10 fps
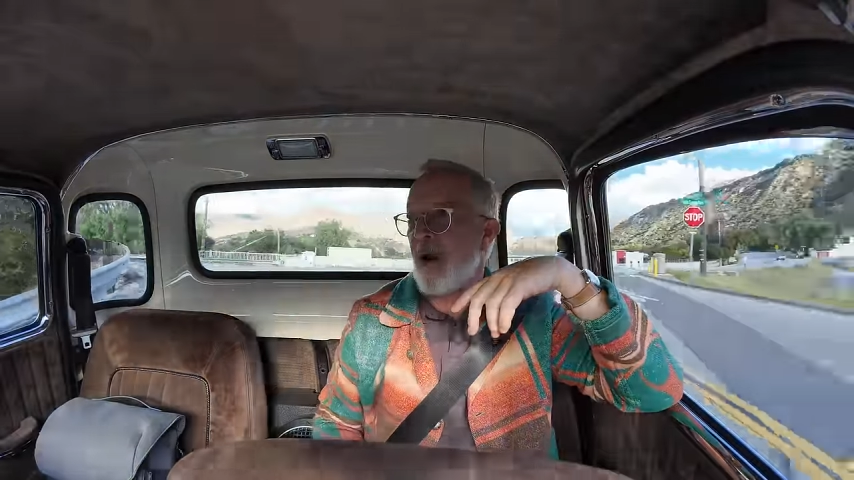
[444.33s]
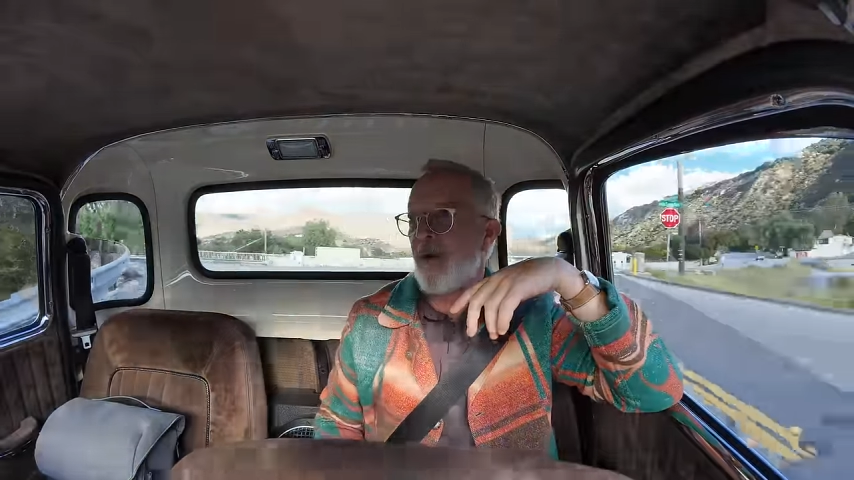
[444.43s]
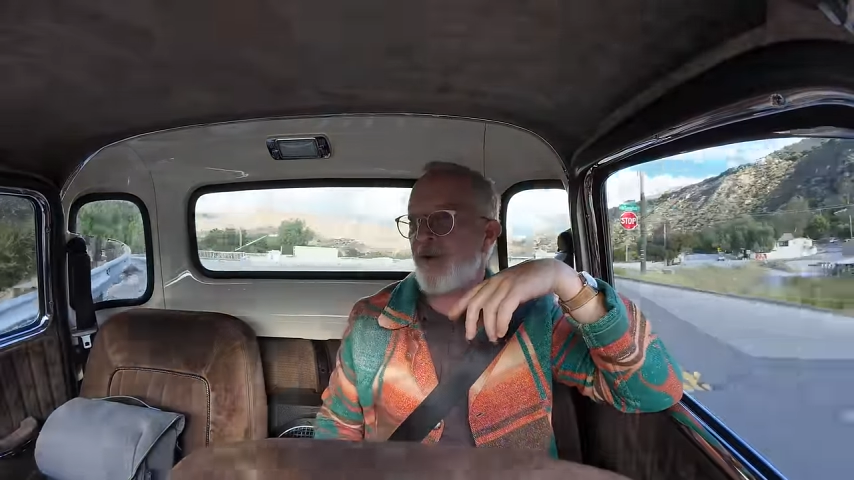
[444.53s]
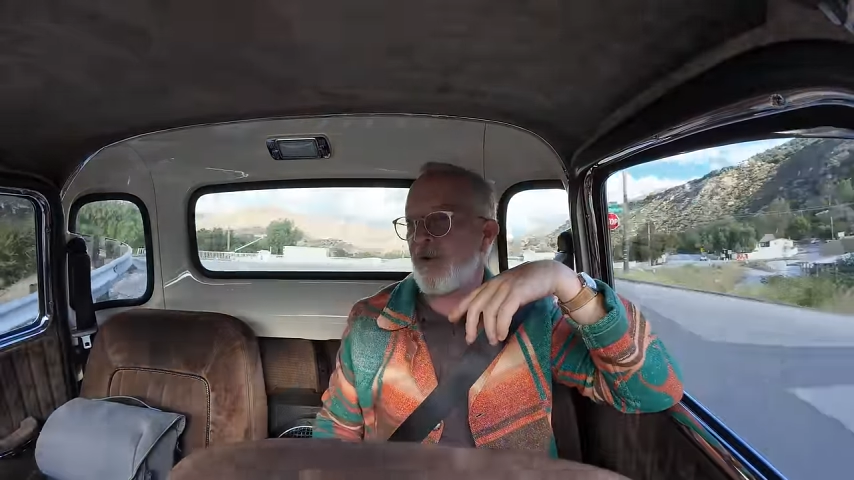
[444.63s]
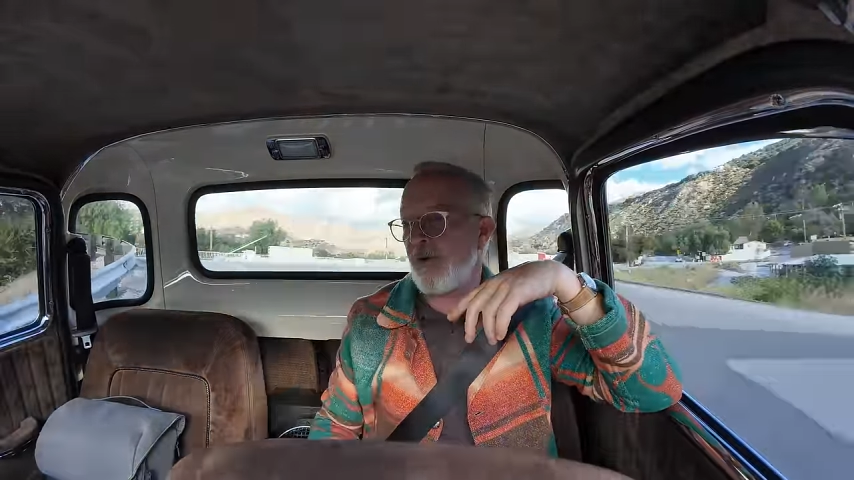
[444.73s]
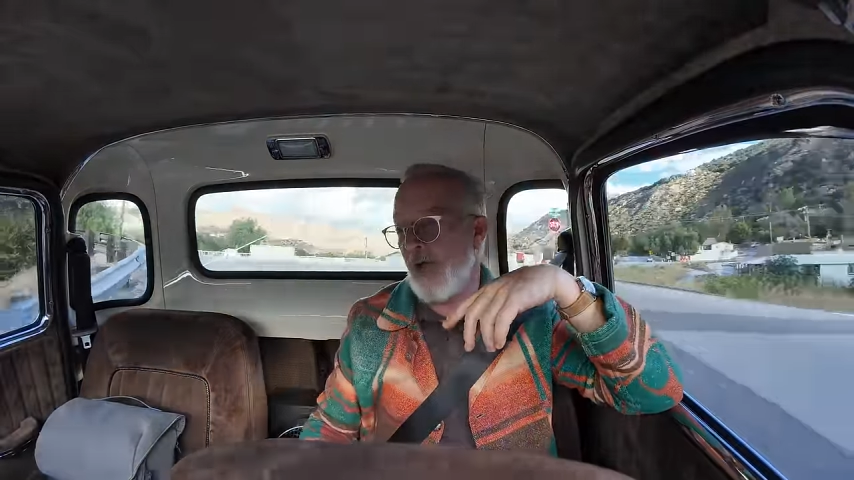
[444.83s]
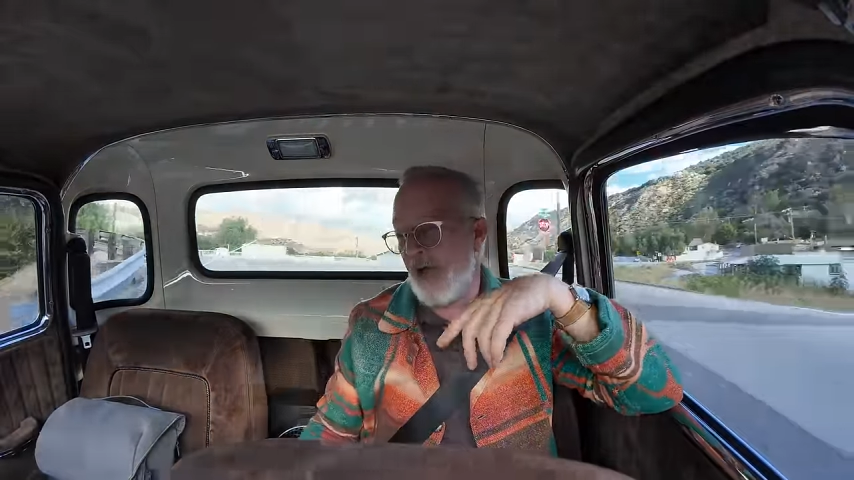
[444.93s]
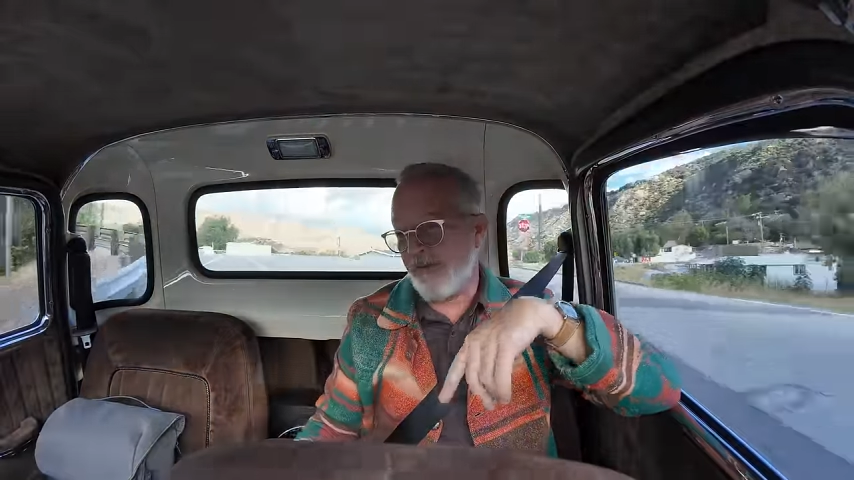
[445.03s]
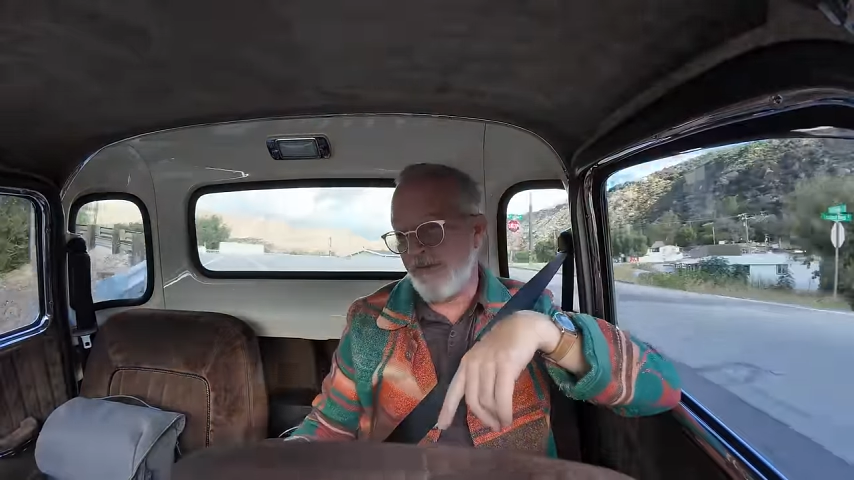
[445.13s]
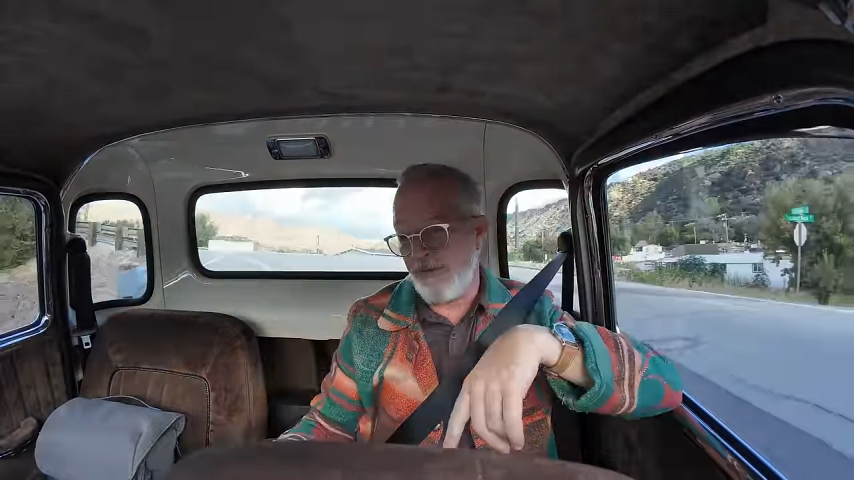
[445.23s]
Power door
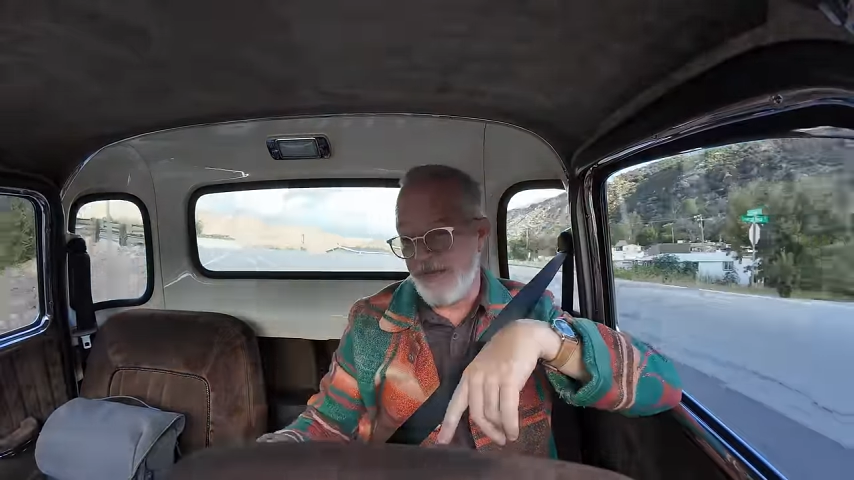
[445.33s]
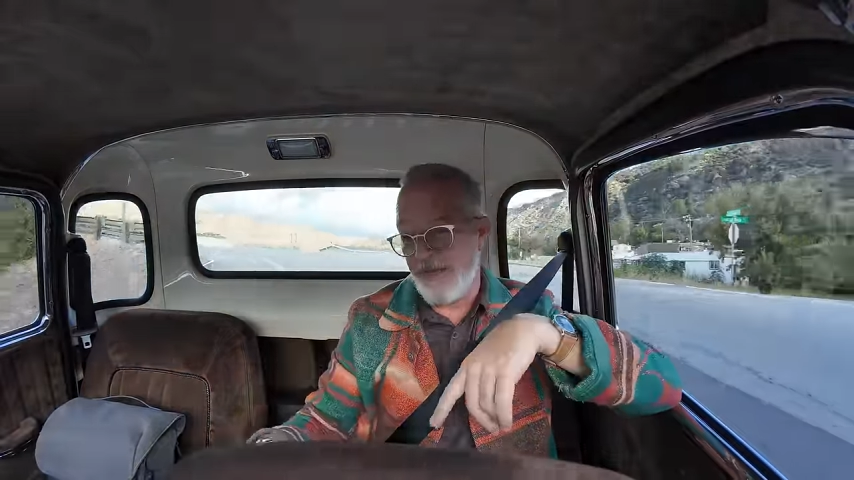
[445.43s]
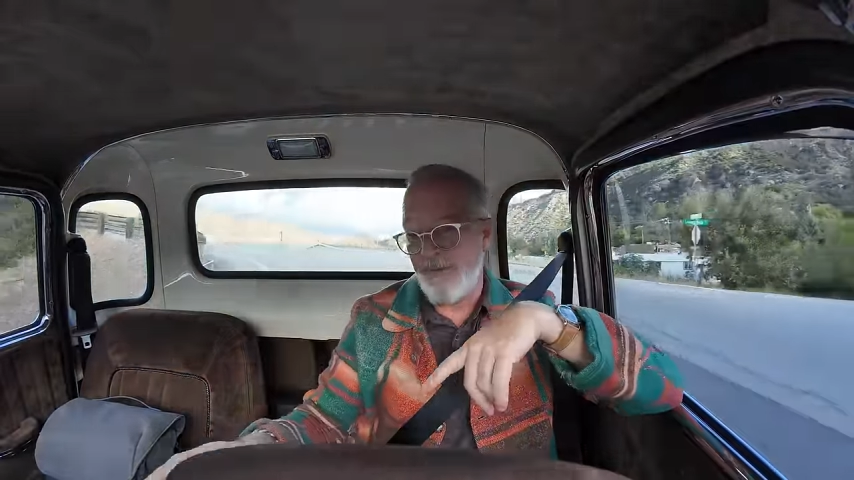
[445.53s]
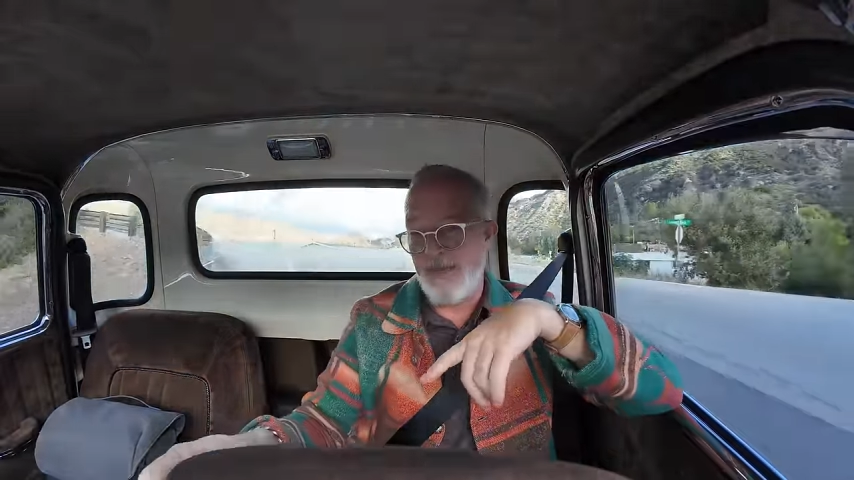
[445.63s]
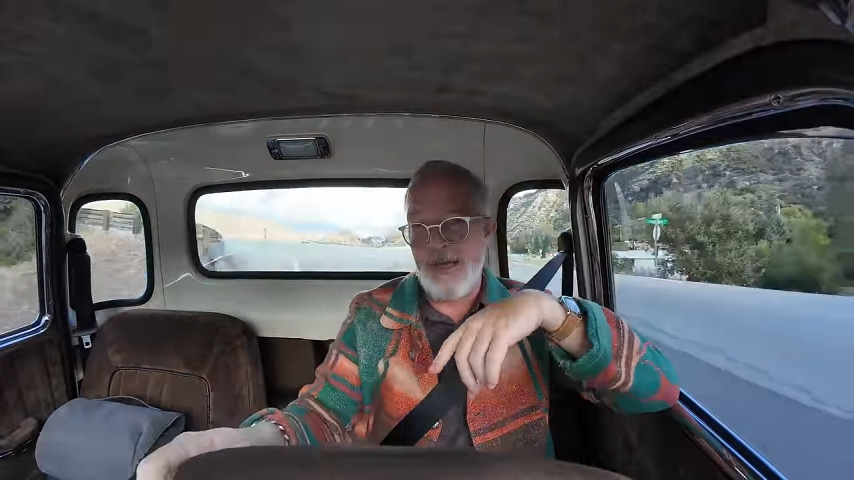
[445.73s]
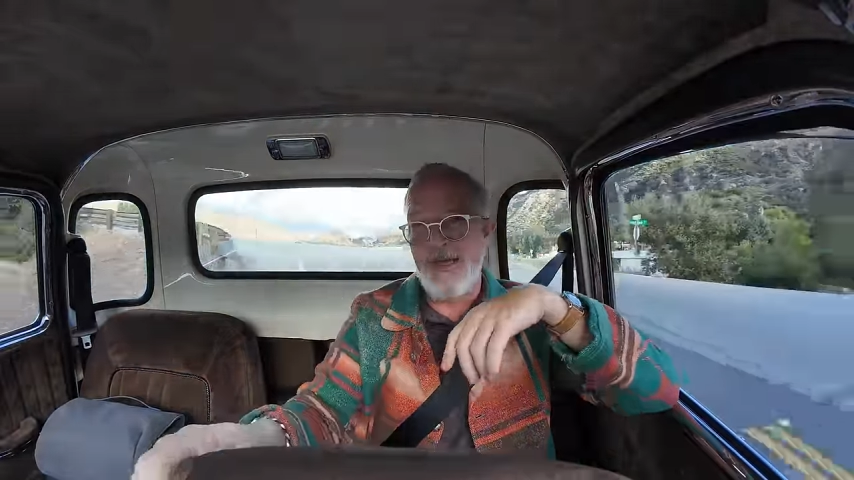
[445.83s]
locks are done by